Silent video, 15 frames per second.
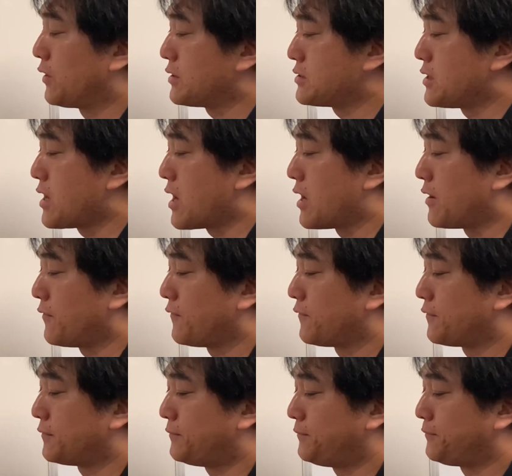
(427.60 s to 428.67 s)
this in half,
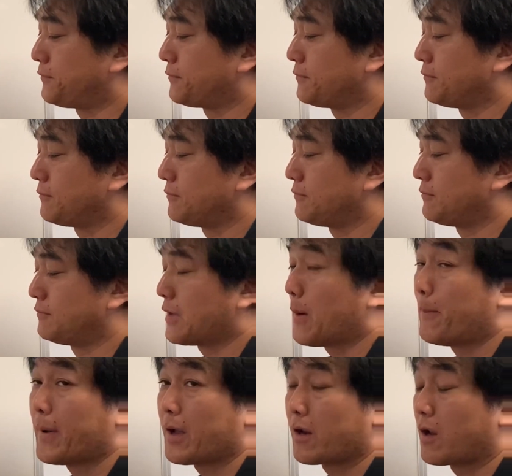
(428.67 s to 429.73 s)

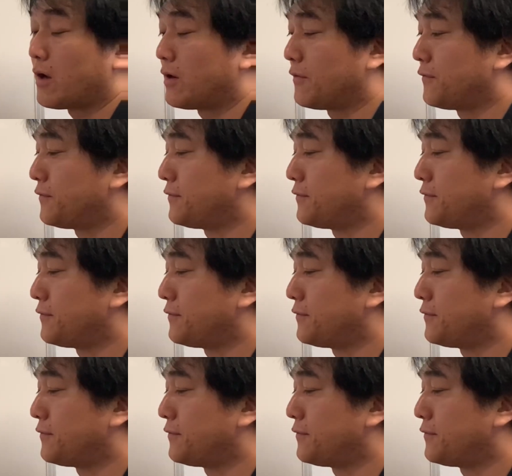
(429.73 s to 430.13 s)
about half.